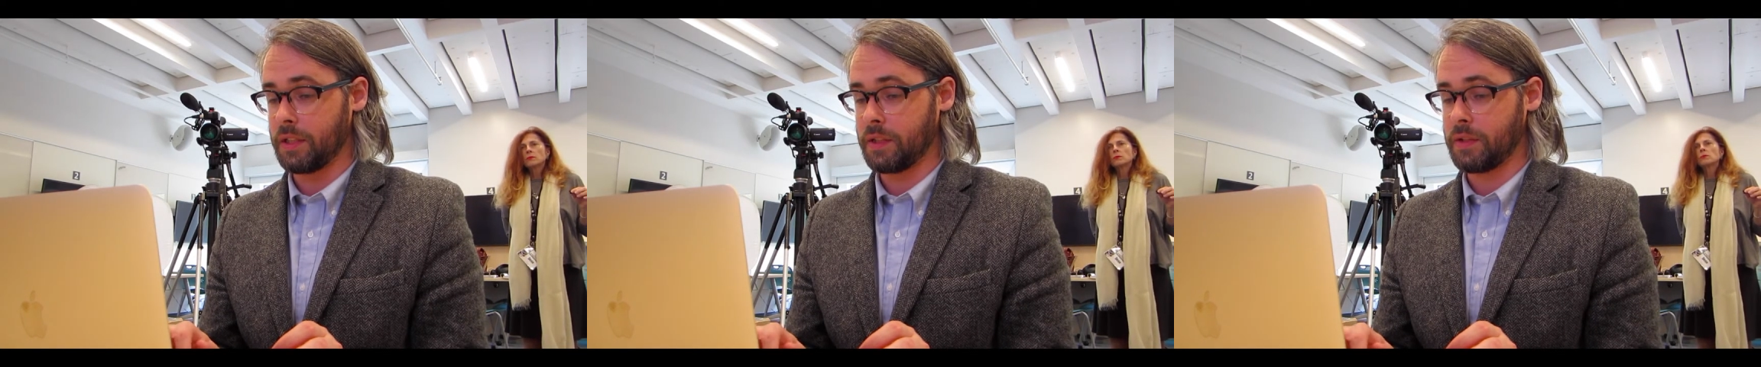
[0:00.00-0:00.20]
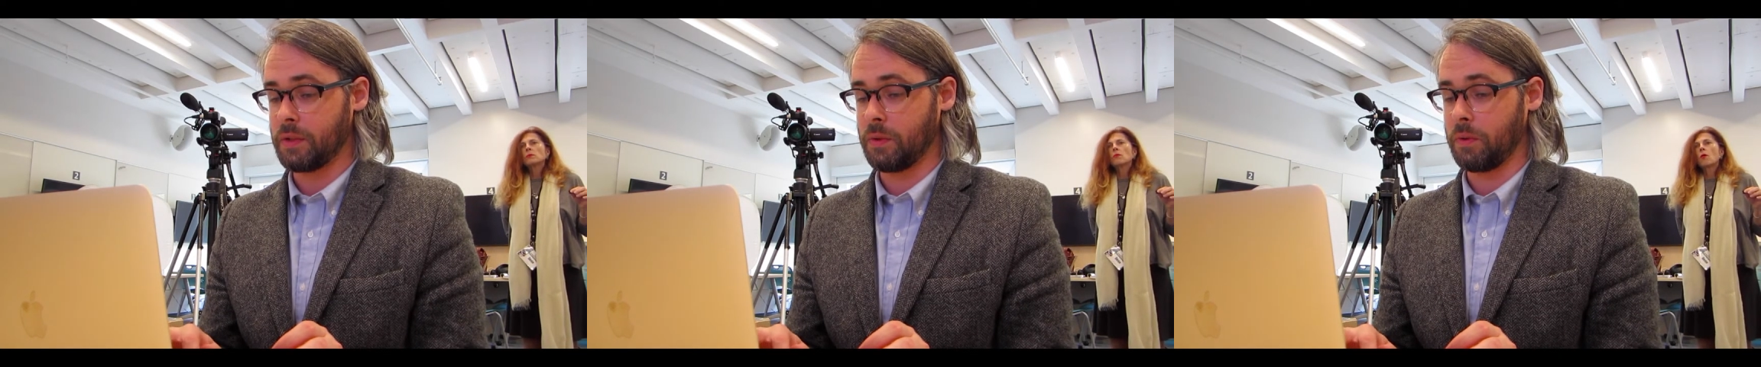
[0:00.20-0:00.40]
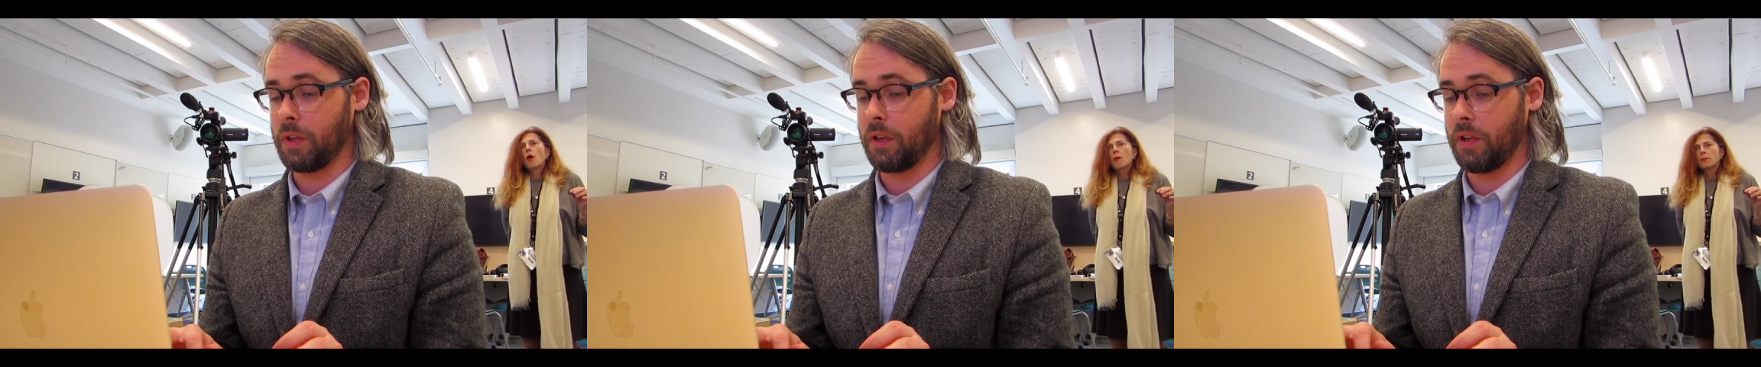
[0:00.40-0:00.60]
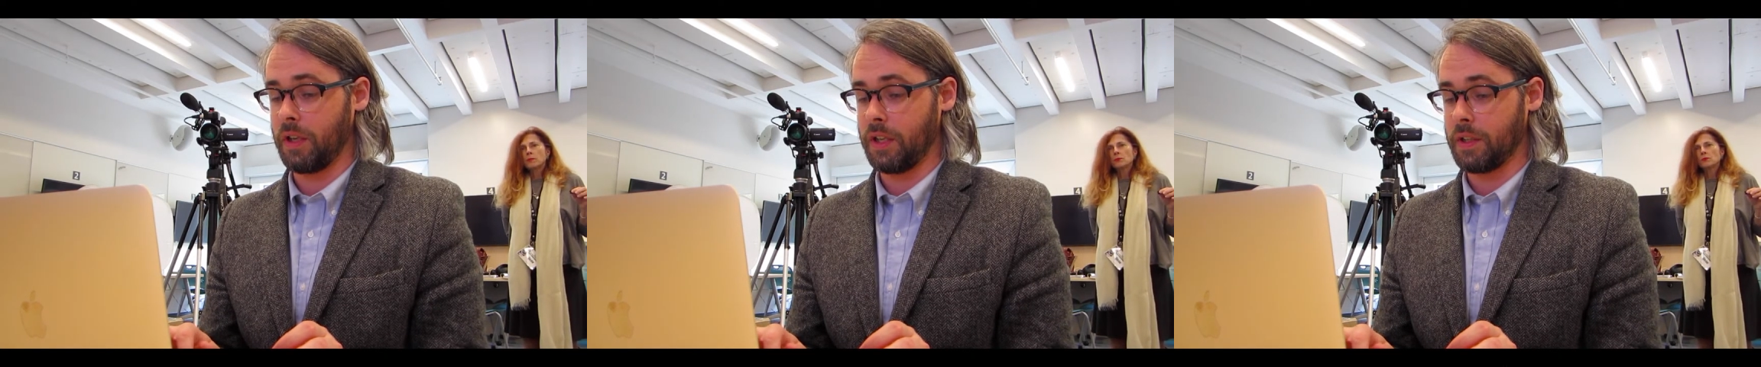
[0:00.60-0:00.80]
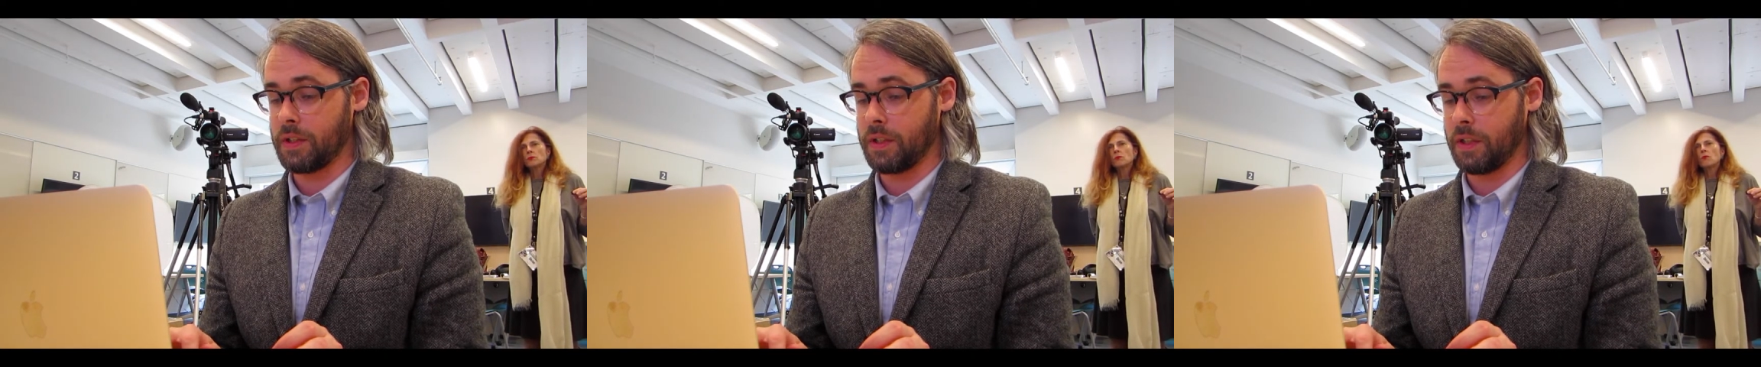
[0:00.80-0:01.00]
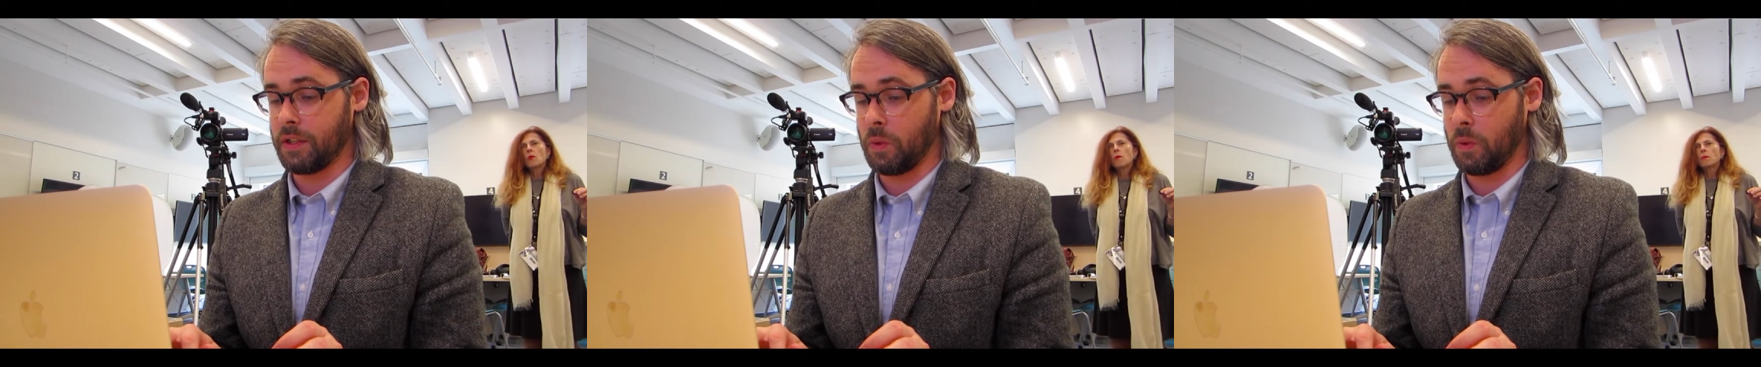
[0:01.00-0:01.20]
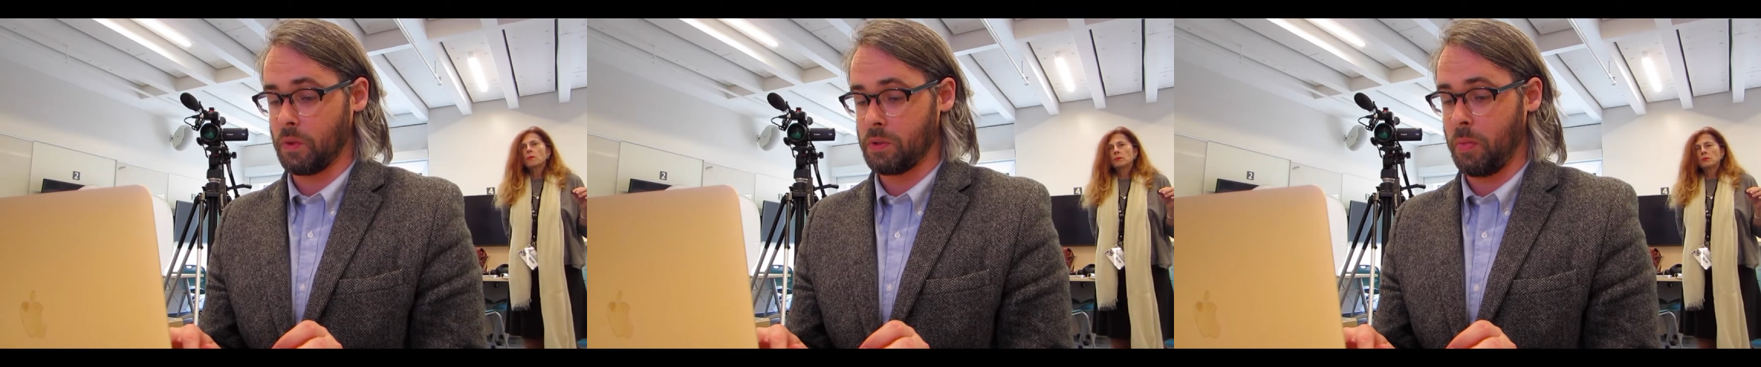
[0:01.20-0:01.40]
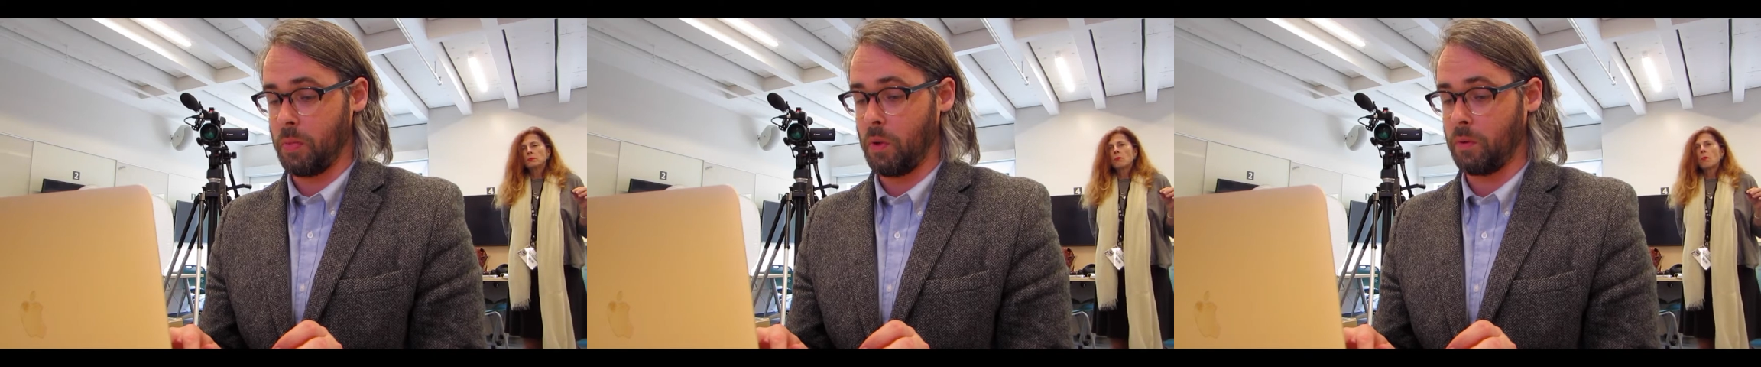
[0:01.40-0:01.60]
So there is a source
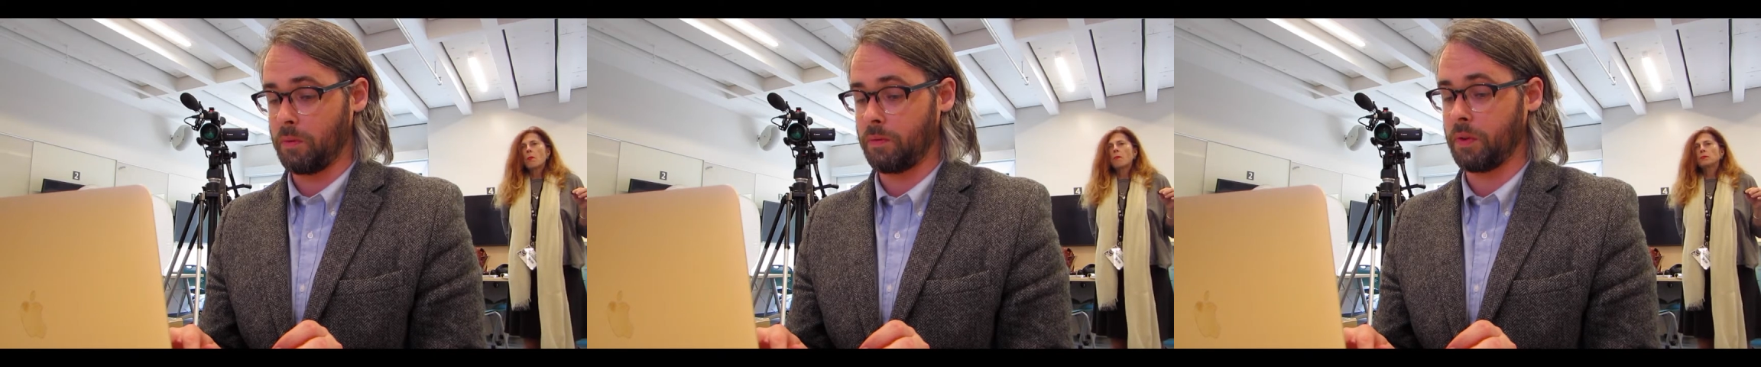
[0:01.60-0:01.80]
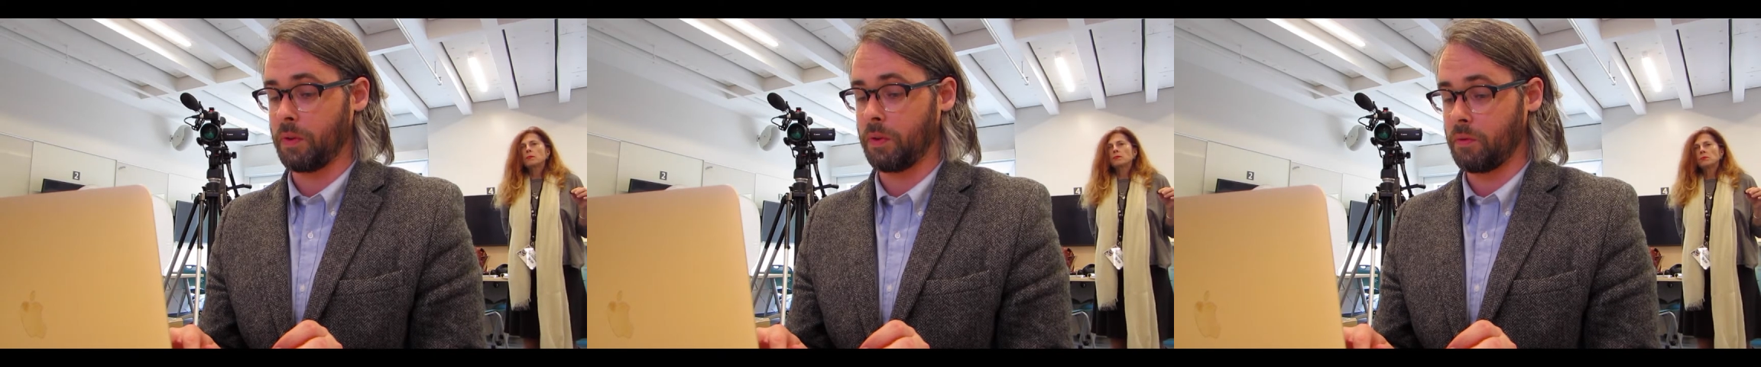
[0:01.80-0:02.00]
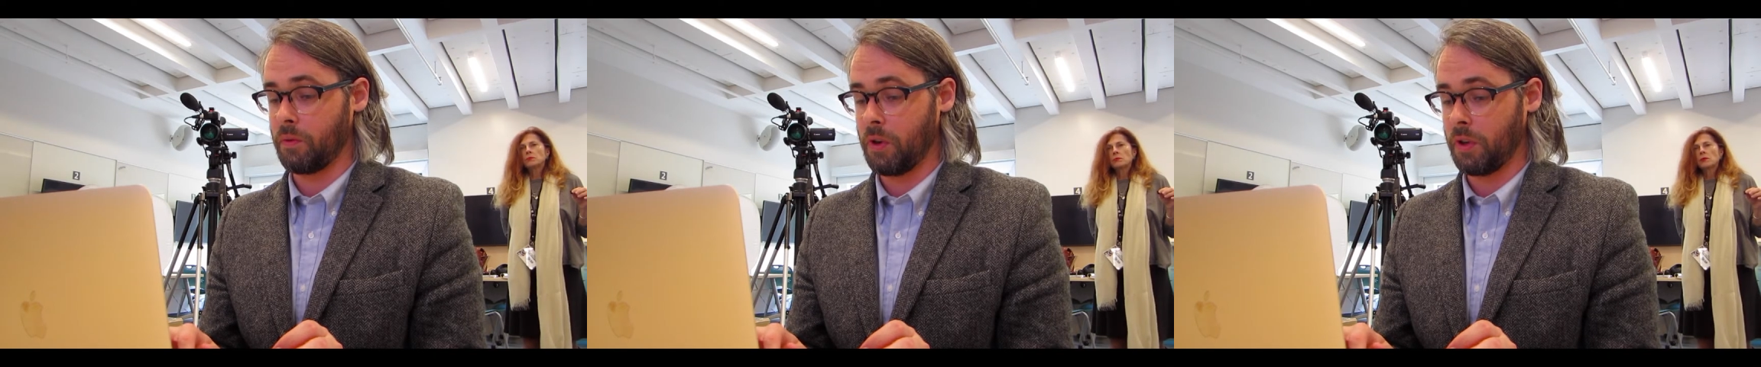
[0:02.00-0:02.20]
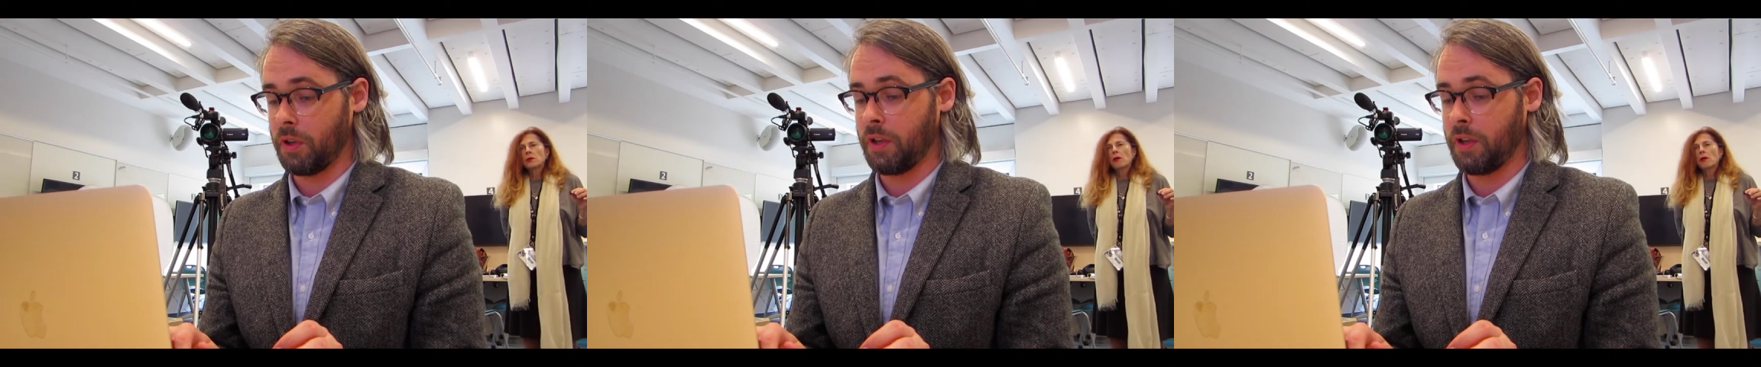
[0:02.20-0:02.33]
poem for the rook,